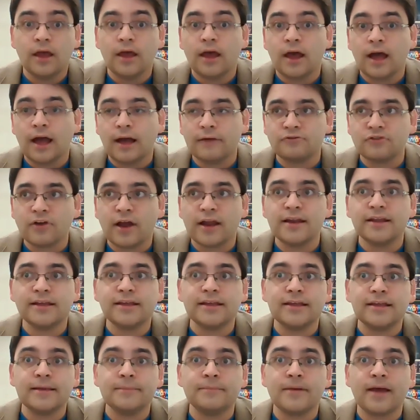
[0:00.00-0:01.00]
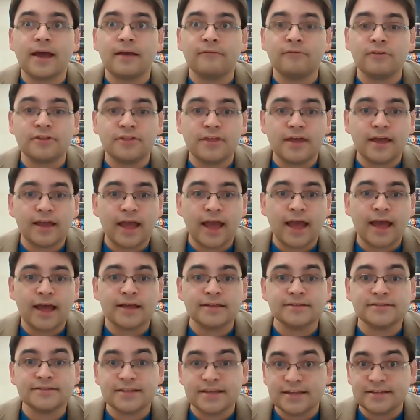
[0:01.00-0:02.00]
I've tried to keep everything
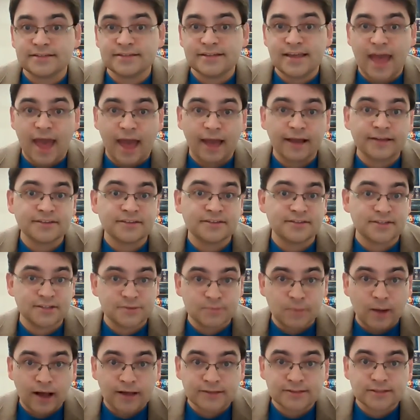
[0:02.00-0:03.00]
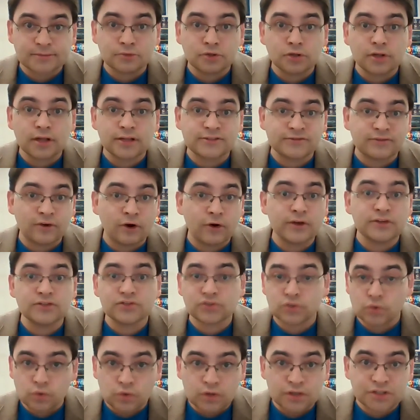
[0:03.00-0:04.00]
as easy access as possible as far as
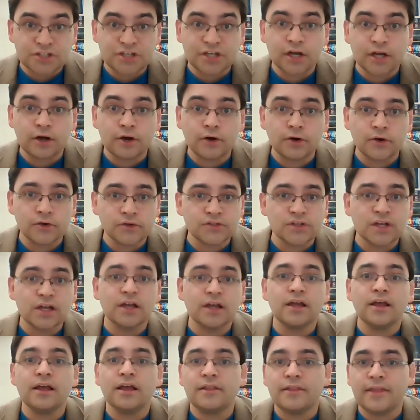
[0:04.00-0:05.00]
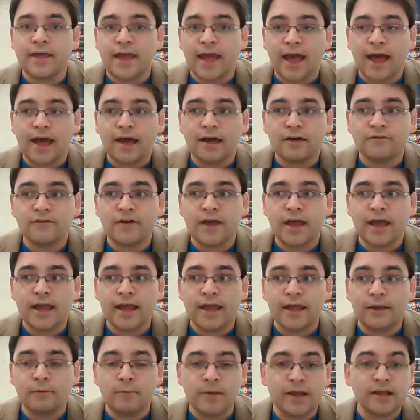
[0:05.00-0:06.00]
Schoology goes. They have
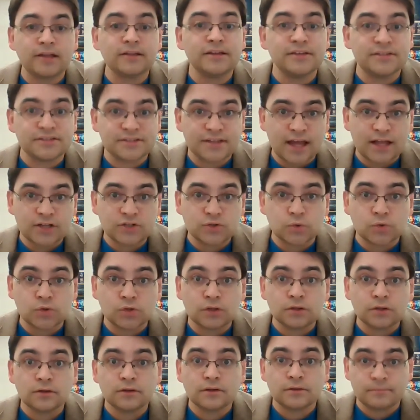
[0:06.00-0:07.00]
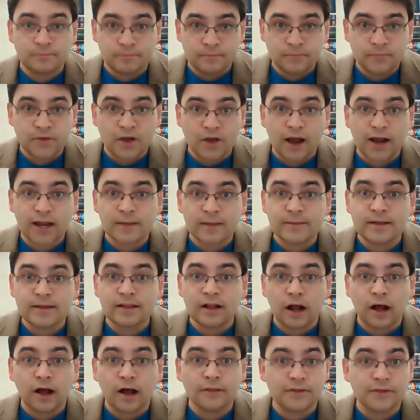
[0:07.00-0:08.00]
a weekly schedule document
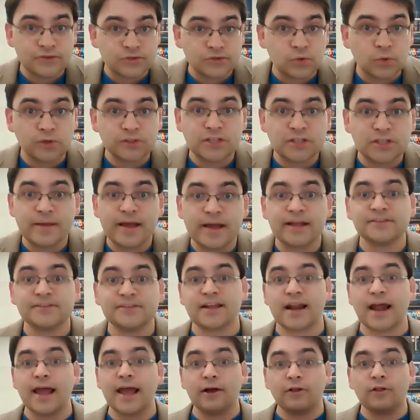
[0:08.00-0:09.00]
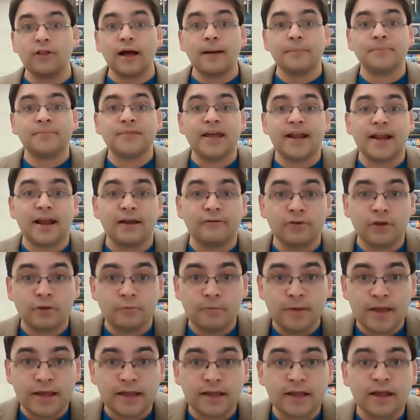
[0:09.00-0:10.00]
on the Schoology page that I'll update every
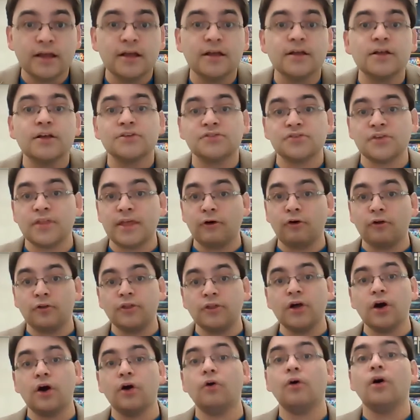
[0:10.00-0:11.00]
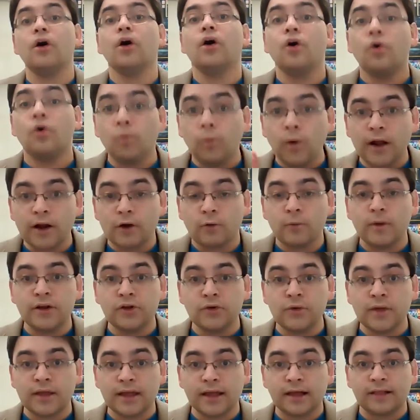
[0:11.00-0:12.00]
week, so they will know what are we
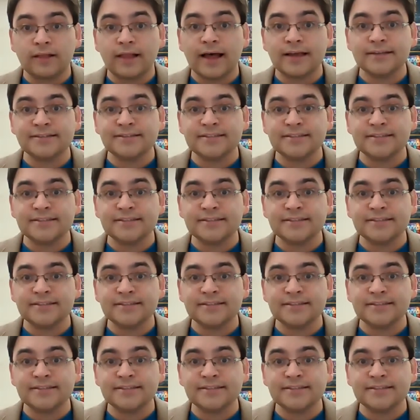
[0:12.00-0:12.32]
doing in class